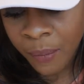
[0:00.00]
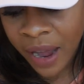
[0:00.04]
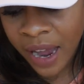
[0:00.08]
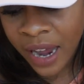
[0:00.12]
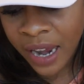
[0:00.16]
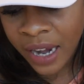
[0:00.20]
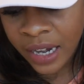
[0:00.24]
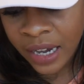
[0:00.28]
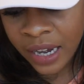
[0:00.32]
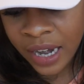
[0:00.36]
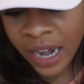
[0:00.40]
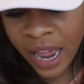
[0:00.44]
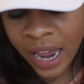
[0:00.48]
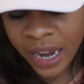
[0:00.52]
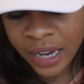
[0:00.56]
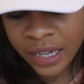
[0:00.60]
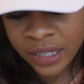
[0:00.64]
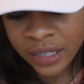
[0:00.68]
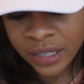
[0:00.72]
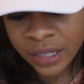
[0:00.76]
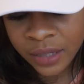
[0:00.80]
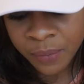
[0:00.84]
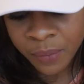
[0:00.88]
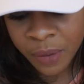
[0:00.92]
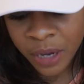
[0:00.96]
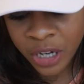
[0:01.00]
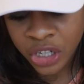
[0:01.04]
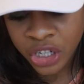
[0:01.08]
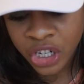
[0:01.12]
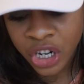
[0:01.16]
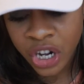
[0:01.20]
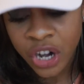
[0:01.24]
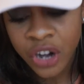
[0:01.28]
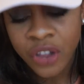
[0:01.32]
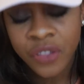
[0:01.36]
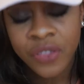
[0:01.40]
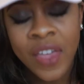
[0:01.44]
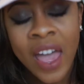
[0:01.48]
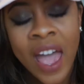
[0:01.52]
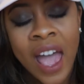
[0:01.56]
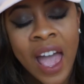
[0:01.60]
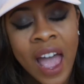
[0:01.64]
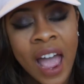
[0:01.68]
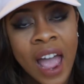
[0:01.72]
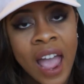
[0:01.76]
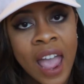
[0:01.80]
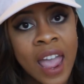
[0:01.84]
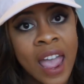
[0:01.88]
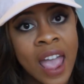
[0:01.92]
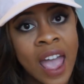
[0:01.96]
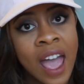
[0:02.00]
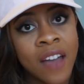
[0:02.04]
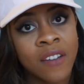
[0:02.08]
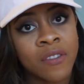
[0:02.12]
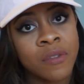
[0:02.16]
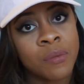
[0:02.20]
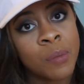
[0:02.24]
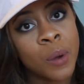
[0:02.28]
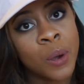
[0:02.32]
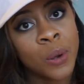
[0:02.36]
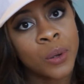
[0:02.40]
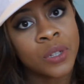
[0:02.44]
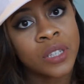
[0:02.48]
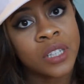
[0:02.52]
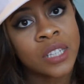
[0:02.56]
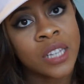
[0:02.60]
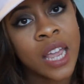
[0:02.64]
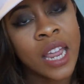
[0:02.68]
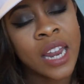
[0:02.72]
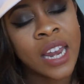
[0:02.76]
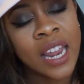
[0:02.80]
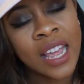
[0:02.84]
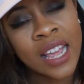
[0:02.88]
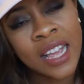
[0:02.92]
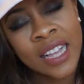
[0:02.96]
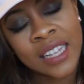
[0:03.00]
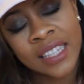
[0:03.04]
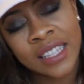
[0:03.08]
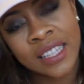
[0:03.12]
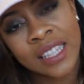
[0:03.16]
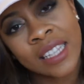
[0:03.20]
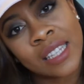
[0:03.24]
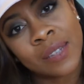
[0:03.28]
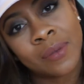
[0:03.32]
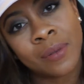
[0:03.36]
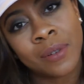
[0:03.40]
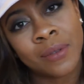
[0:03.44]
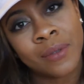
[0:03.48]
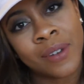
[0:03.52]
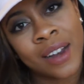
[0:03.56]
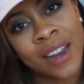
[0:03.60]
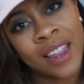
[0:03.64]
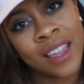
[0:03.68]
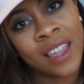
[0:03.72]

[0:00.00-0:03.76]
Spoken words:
my next picture that I have posted is this one right